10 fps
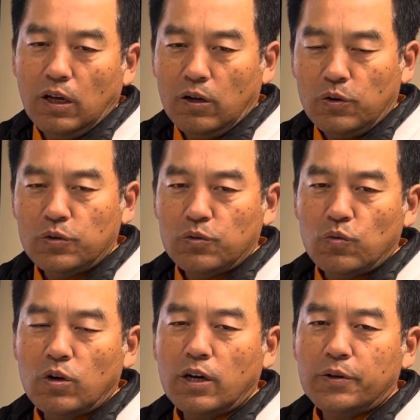whose
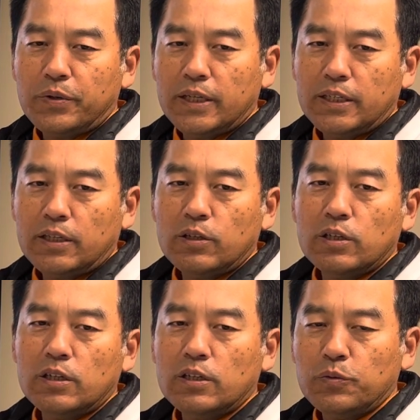work are related
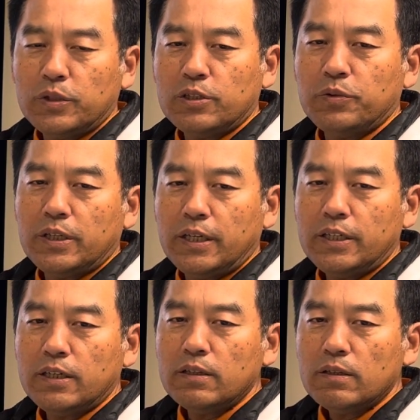with
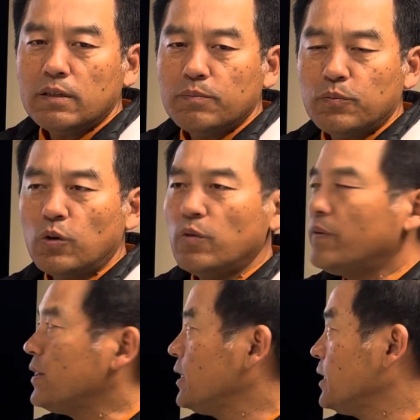radiation, more
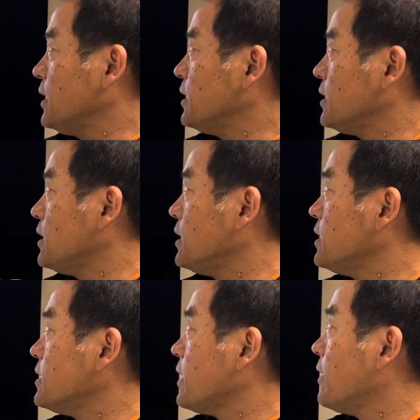often they
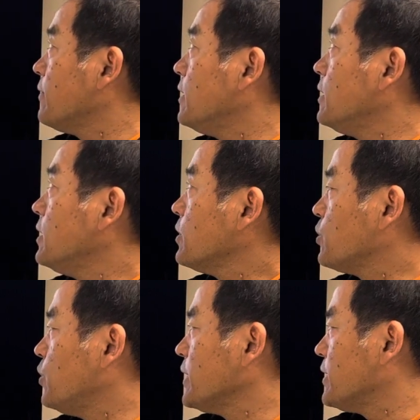easily have
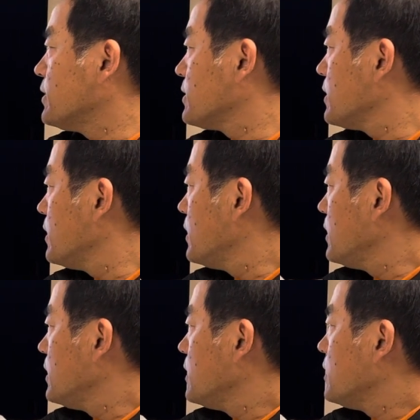goiters.
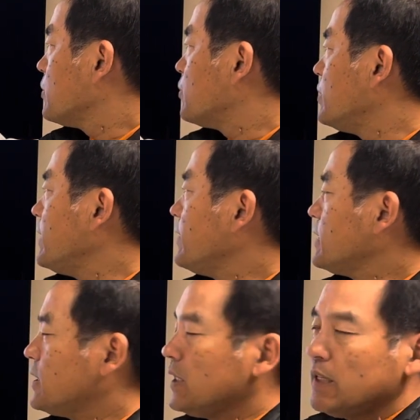
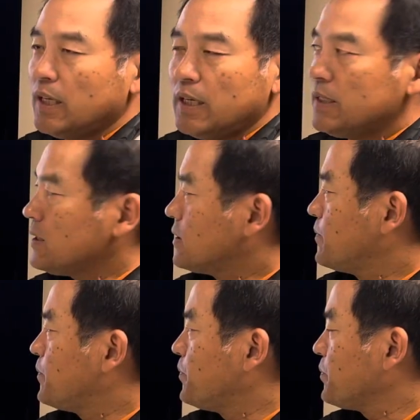Graves' disease,
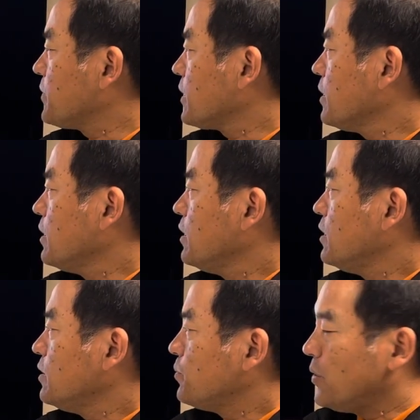
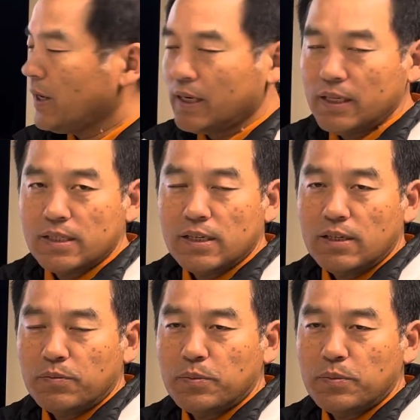pregnancy,